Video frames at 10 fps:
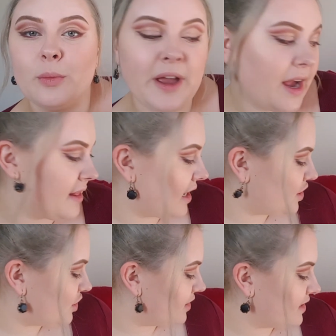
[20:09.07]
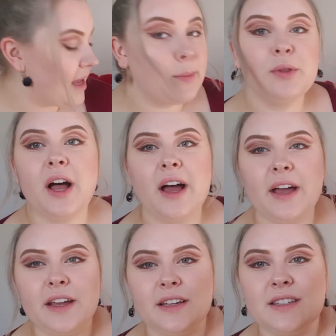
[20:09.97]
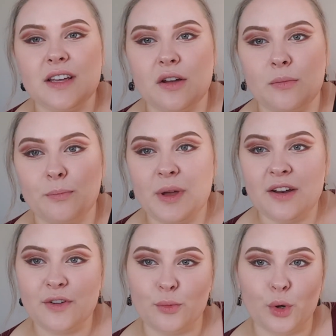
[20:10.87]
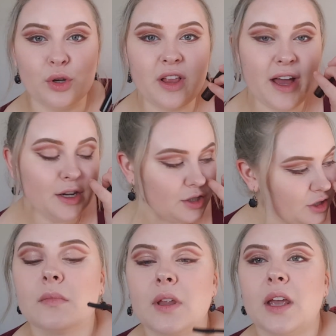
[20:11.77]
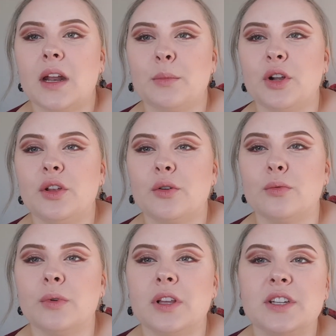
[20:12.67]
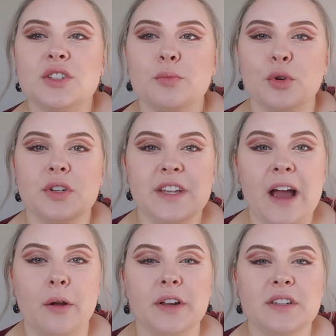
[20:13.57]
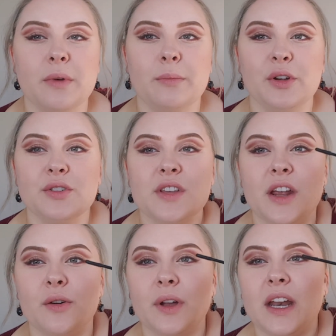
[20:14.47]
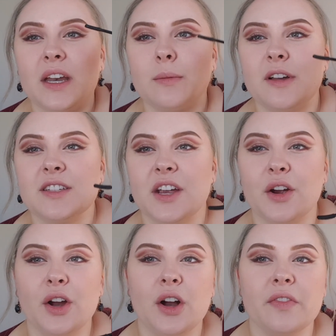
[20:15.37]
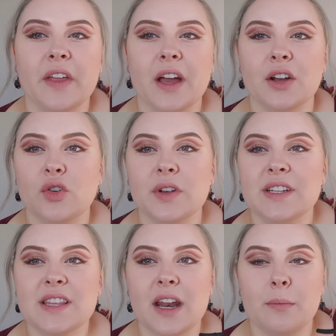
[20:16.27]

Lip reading: my eyelashes and apply some Benefit Roller Lash. And I'm going to look really super down into my mirror so that I don't get any mascara on that crease that I